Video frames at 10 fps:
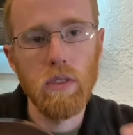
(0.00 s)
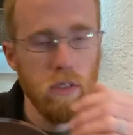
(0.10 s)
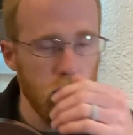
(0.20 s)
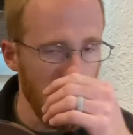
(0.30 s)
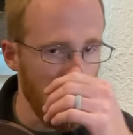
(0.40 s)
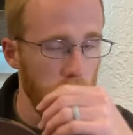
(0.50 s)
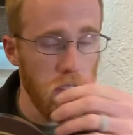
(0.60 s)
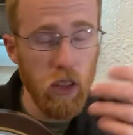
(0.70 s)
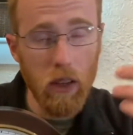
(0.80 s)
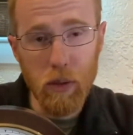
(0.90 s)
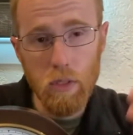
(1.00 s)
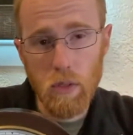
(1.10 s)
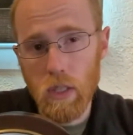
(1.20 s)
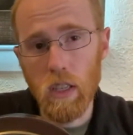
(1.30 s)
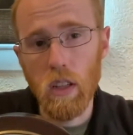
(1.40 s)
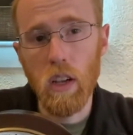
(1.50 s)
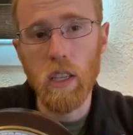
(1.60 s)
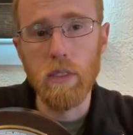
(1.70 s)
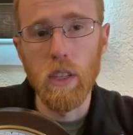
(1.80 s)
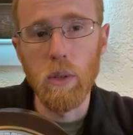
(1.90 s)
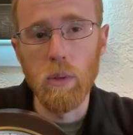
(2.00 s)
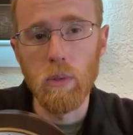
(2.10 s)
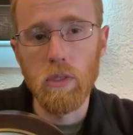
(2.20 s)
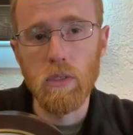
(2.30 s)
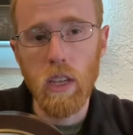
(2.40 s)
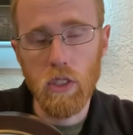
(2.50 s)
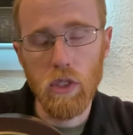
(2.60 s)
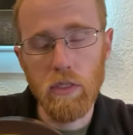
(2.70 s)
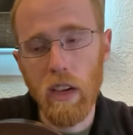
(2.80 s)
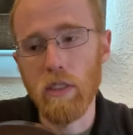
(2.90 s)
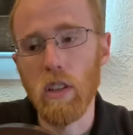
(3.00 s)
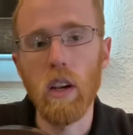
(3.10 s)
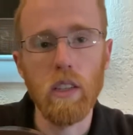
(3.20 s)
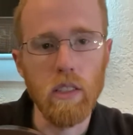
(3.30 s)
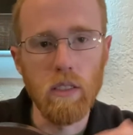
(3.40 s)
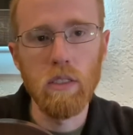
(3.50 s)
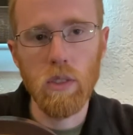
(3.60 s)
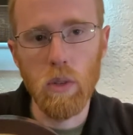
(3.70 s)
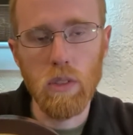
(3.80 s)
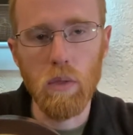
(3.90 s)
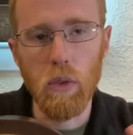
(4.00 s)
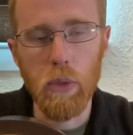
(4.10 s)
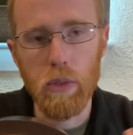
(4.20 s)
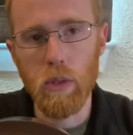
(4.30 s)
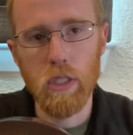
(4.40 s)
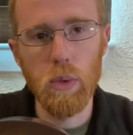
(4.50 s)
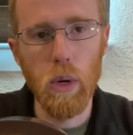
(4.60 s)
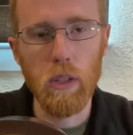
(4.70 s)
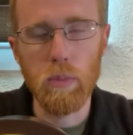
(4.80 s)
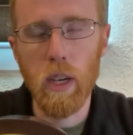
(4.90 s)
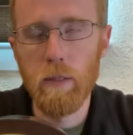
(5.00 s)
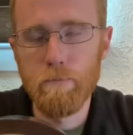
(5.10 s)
So the clock thought it was 3 o'clock, even though it was actually 5 o'clock, and so on and so forth. There's always 2 hours behind.